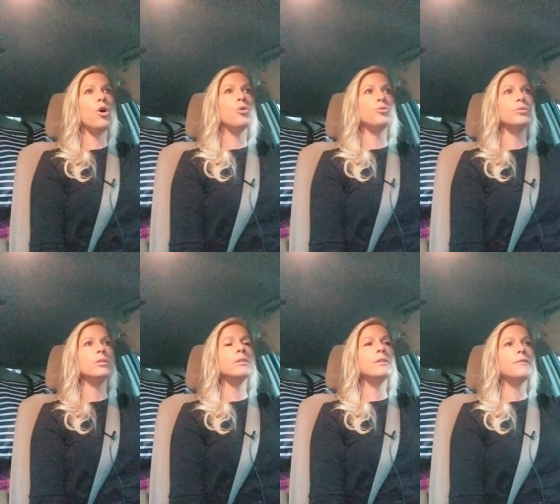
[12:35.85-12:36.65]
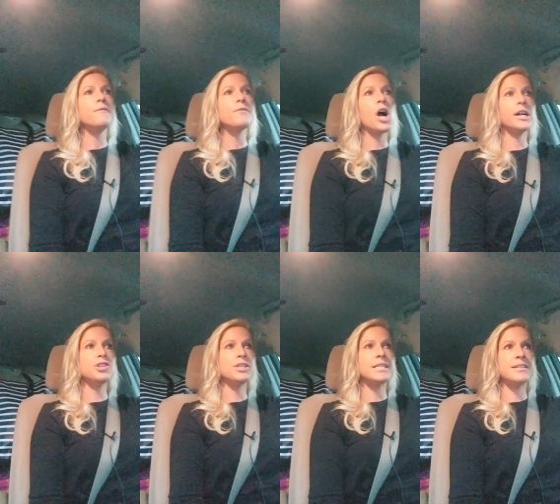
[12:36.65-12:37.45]
own
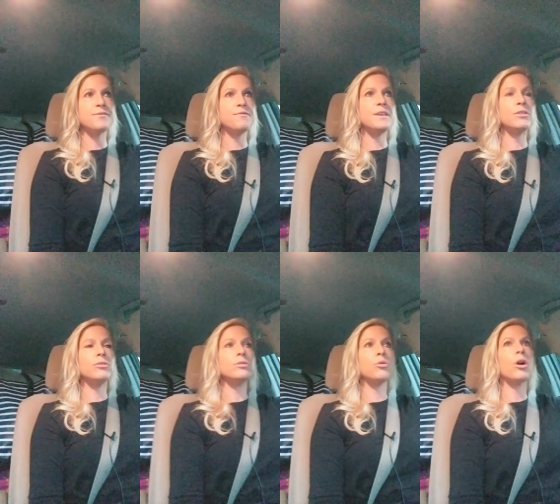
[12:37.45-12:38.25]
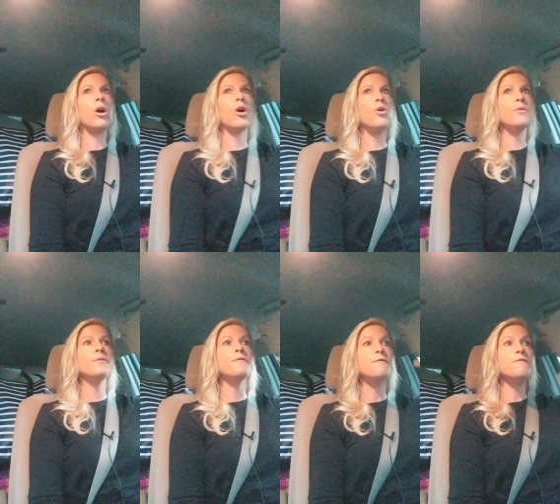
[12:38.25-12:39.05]
consciousness field or our
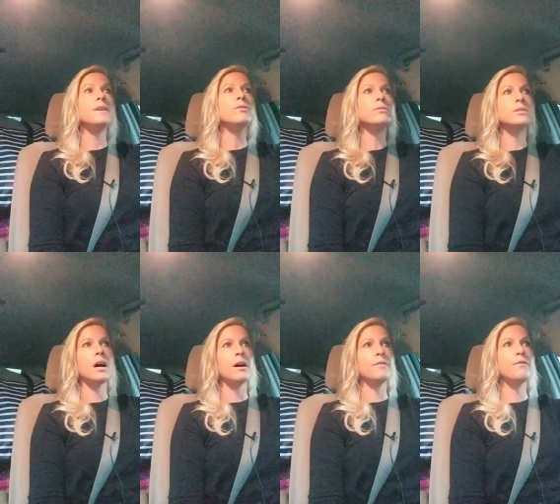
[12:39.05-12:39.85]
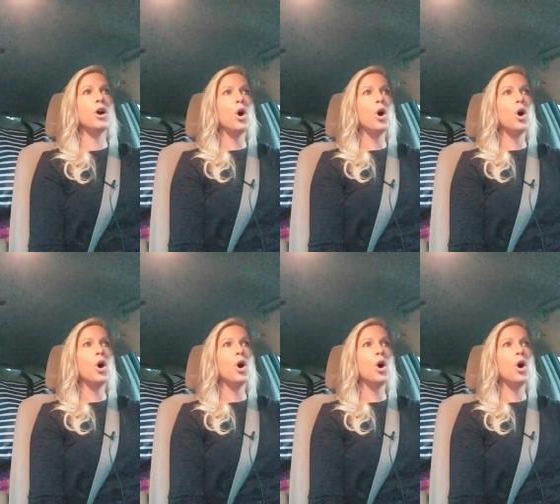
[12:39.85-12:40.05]
own field of